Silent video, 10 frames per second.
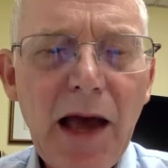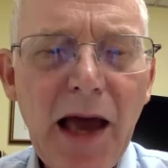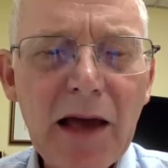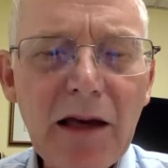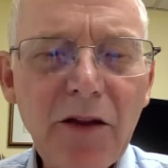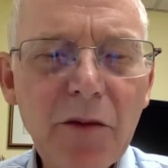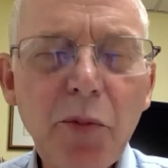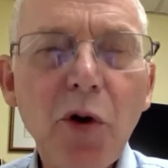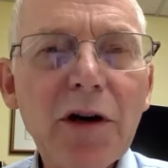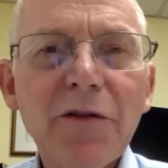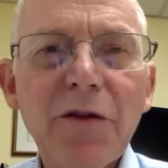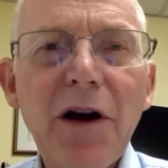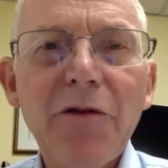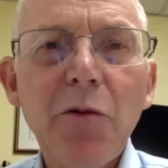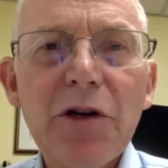And it's important for
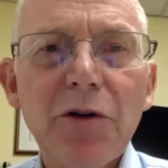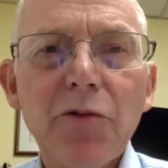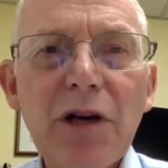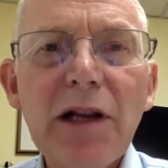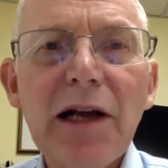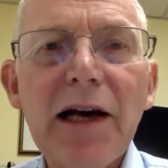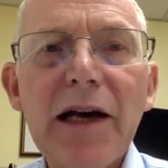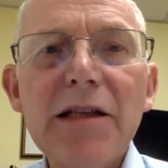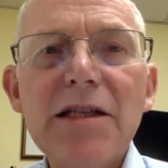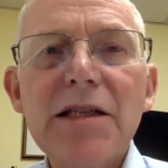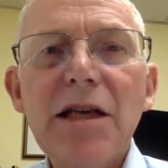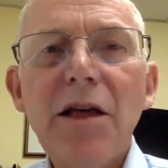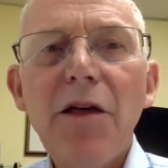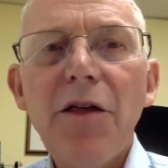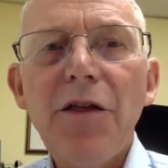everyone to realize
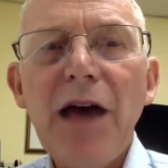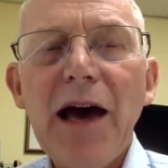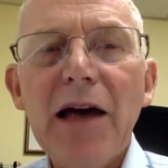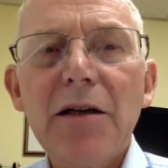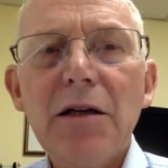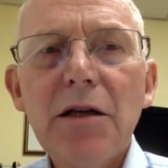that